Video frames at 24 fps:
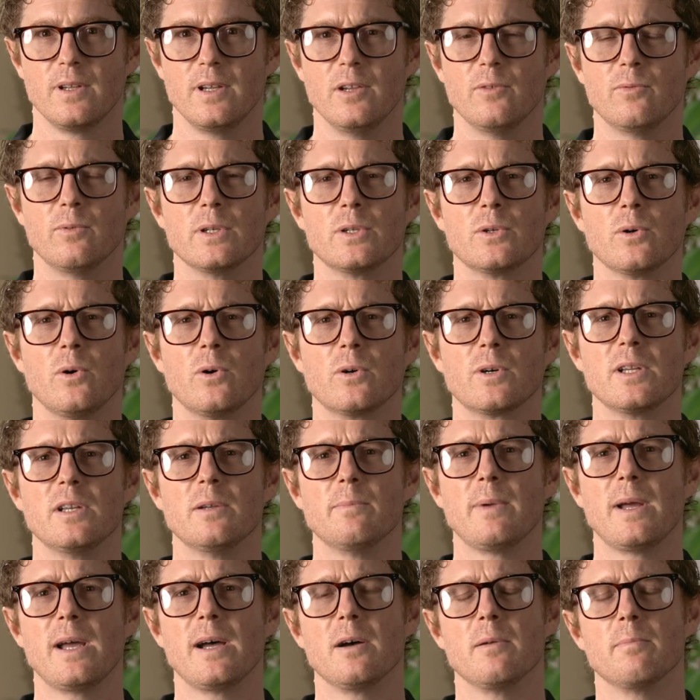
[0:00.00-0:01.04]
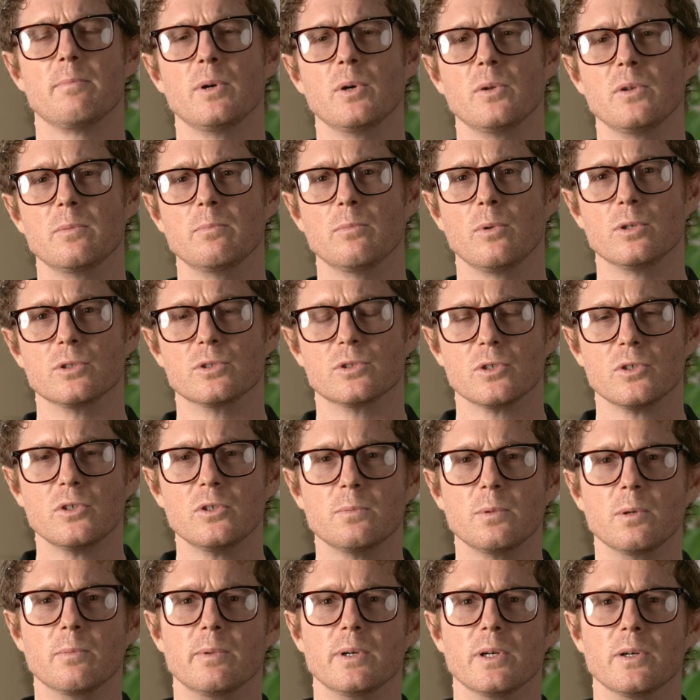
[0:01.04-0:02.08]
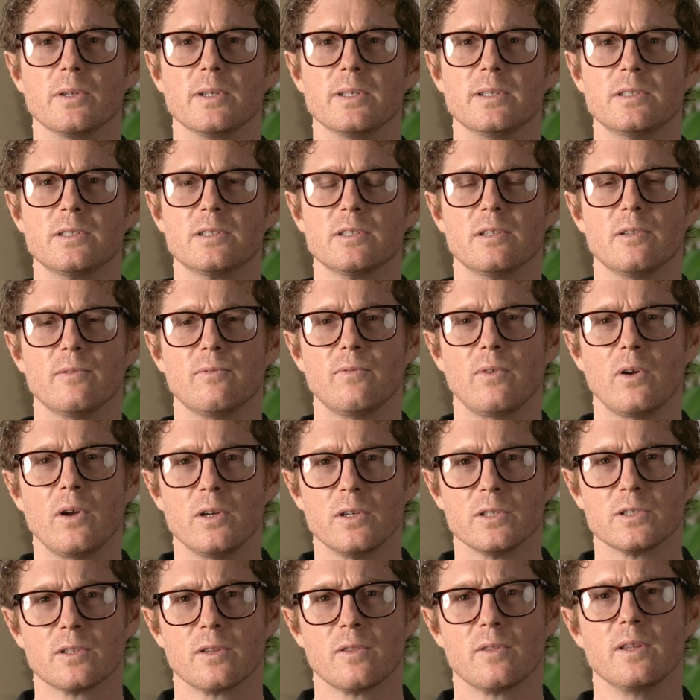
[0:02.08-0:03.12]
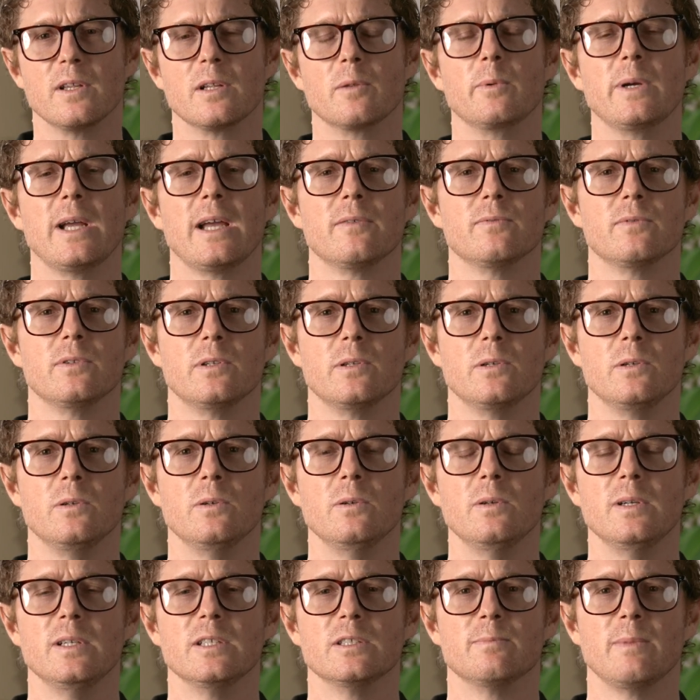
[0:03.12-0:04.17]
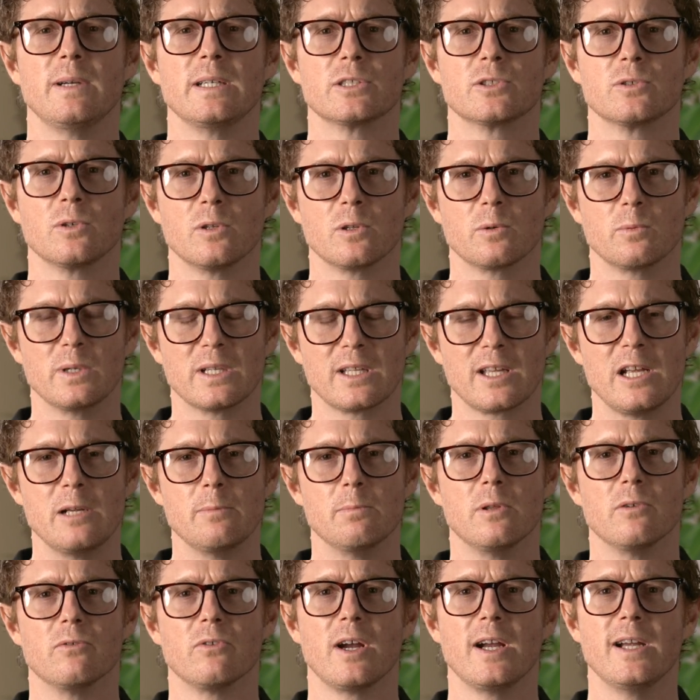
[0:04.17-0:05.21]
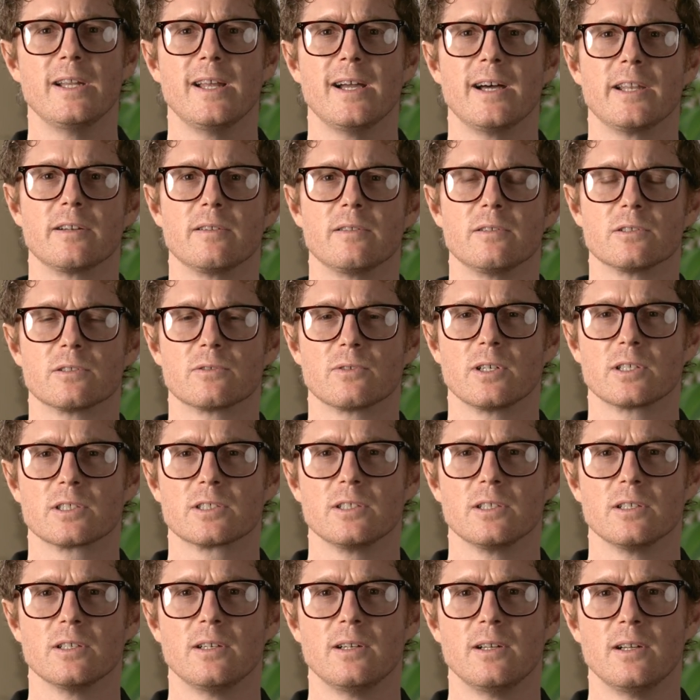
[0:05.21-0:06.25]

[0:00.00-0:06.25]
If we're talking about building more durable buildings, the first thing we have to do is make sure that we keep the rain out of the structure.